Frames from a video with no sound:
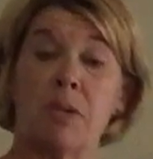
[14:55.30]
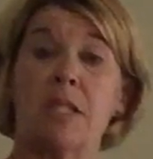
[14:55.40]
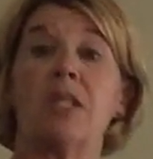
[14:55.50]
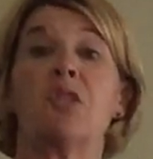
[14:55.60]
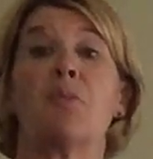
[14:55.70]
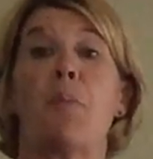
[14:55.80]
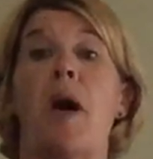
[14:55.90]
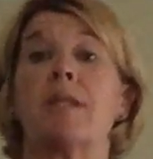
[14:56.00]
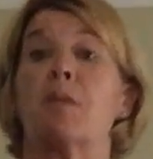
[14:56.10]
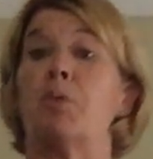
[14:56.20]
procedure,
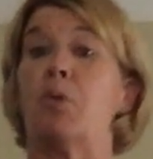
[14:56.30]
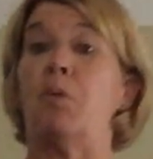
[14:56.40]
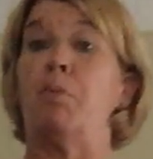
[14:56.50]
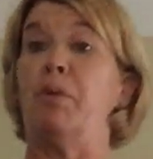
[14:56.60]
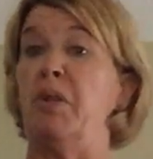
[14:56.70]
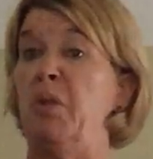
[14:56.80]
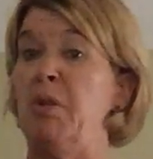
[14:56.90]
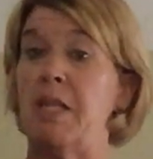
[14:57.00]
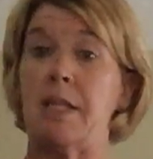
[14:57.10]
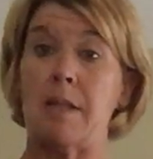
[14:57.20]
possible
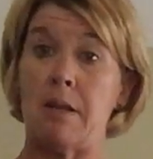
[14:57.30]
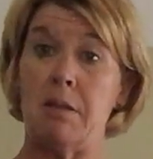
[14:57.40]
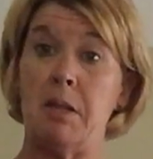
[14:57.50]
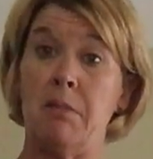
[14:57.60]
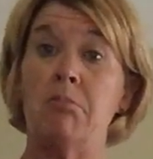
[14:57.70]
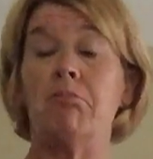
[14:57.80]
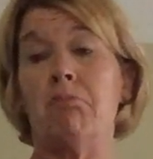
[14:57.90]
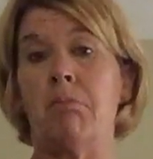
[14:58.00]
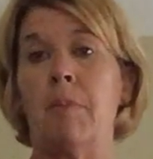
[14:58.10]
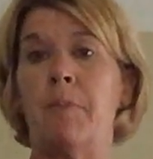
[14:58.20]
balloon and stenting.
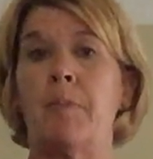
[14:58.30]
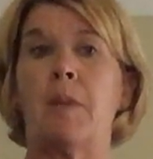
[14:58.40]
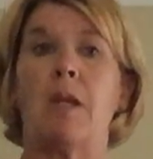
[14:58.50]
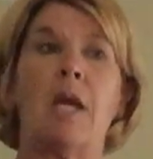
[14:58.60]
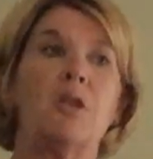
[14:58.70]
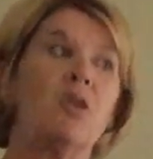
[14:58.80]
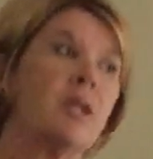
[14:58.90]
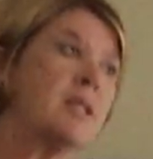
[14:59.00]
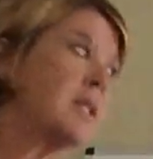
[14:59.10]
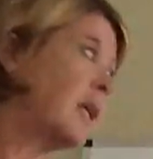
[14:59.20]
And you
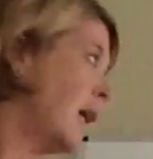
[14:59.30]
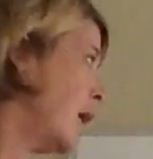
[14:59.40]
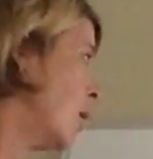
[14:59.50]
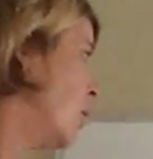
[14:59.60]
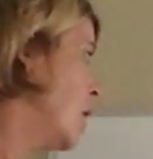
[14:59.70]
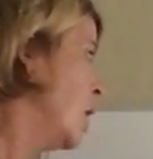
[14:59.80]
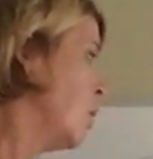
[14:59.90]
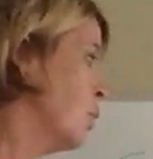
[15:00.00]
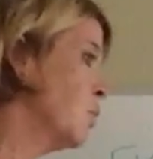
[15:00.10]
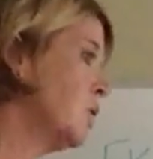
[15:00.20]
can see how
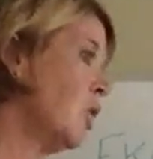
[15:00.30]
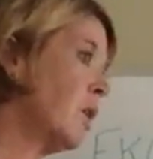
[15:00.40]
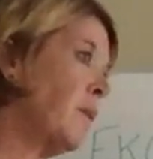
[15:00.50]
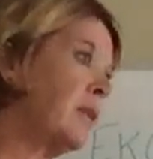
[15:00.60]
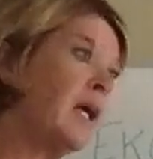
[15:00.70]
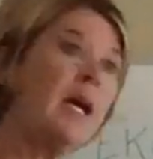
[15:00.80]
when we talk about